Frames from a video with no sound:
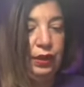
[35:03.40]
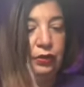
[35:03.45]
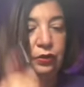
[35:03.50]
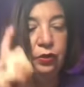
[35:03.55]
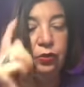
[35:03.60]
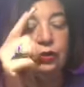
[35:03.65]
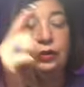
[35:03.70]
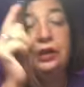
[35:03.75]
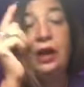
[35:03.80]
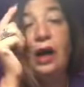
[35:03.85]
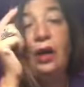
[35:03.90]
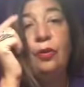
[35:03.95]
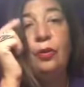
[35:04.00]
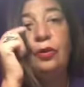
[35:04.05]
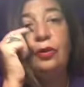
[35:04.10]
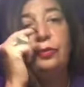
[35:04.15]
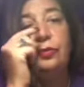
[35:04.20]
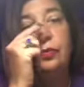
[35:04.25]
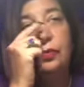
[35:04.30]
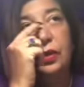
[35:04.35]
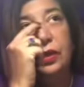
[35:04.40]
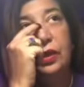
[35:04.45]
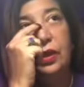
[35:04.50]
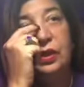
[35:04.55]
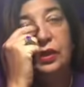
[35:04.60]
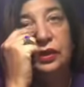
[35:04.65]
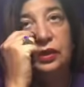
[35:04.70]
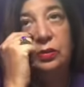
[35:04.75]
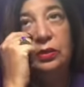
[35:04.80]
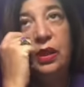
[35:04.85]
So the Tower,
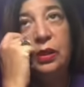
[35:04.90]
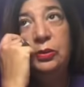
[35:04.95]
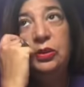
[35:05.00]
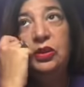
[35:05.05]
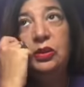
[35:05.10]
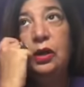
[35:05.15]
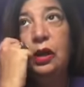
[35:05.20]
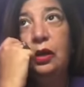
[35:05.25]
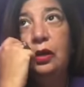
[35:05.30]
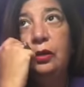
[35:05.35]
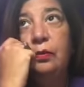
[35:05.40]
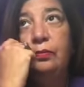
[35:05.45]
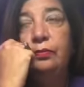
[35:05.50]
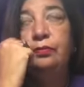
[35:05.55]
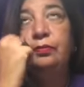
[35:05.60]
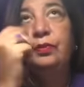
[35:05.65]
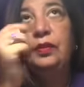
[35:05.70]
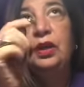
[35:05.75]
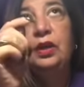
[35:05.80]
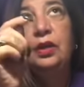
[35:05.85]
sometimes um,